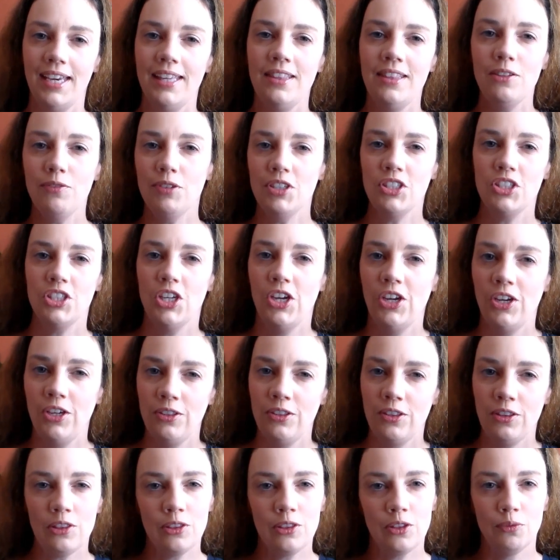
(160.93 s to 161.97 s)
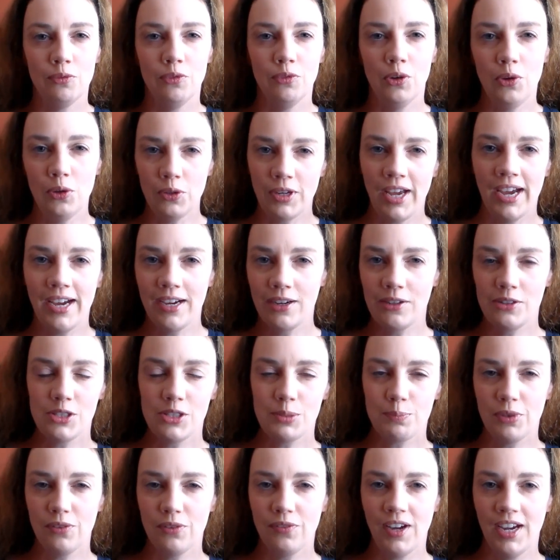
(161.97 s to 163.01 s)
In The Return, the
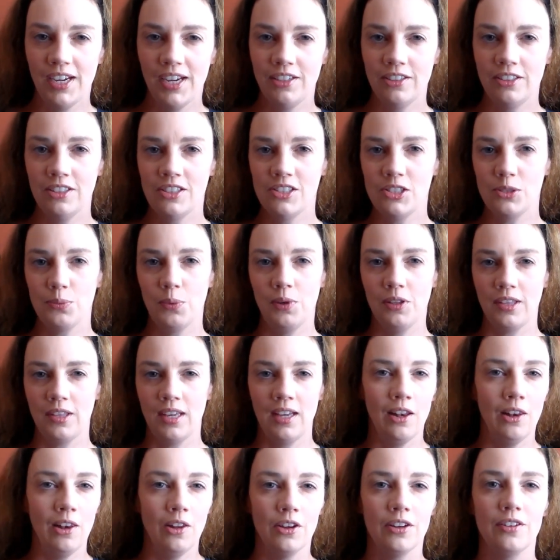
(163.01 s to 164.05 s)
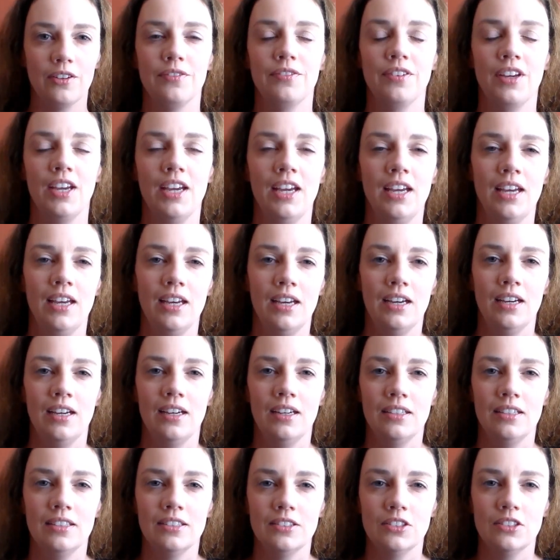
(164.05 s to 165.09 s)
Roadhouse provided us with a lot of
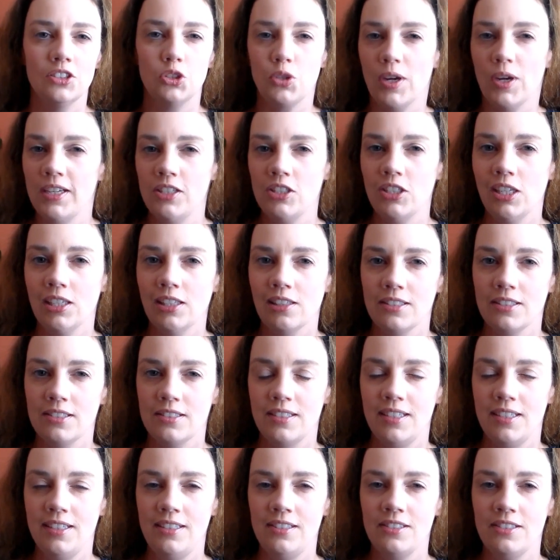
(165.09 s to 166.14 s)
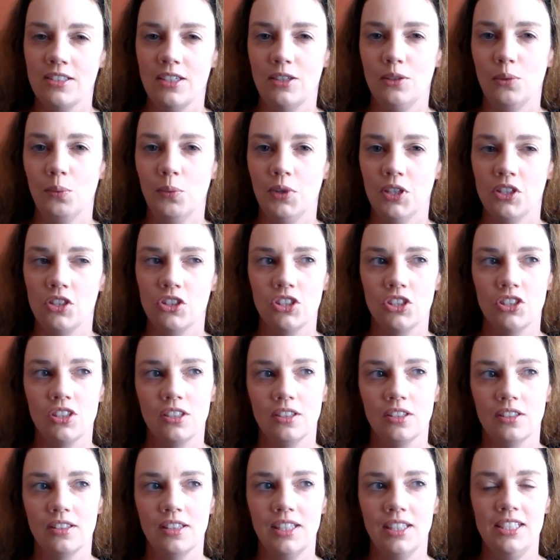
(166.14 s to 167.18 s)
strange little scenes in
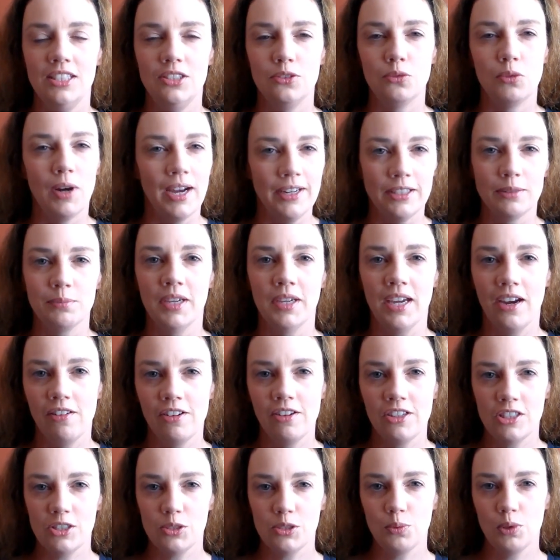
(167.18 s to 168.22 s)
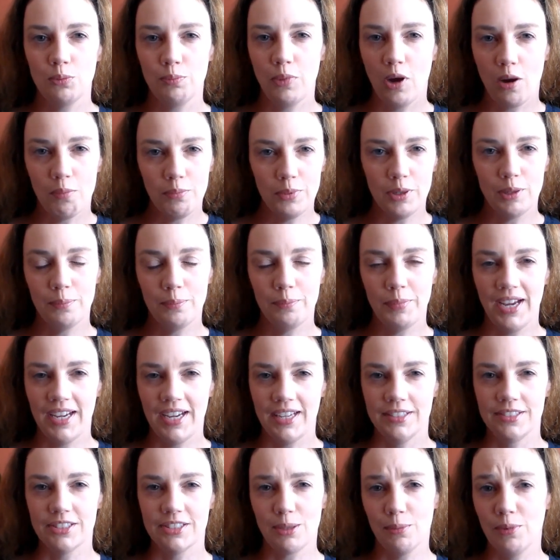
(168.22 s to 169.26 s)
which these random characters would pop up,
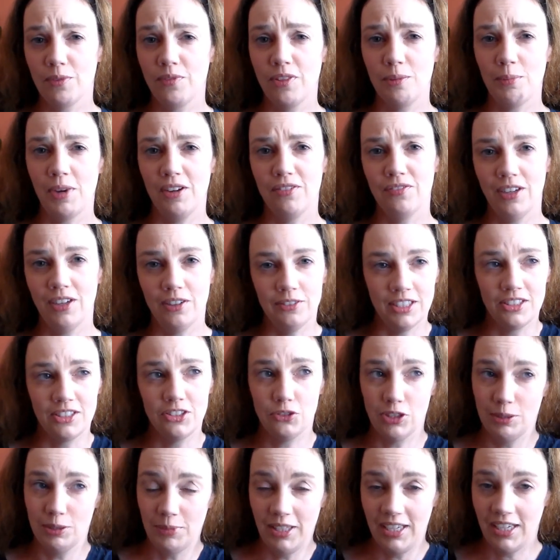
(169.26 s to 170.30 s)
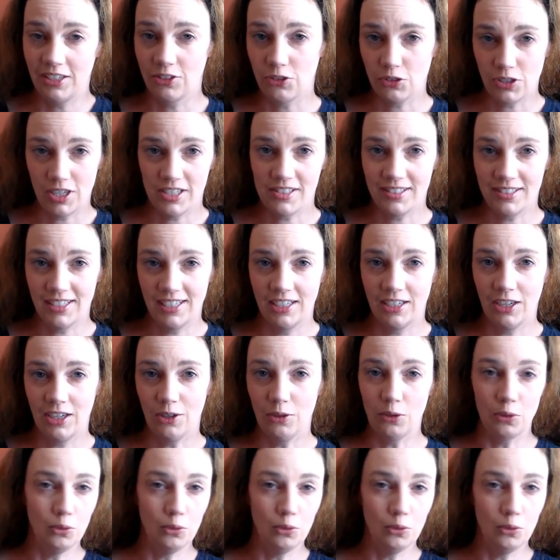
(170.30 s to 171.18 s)
and some of them I found extremely interesting.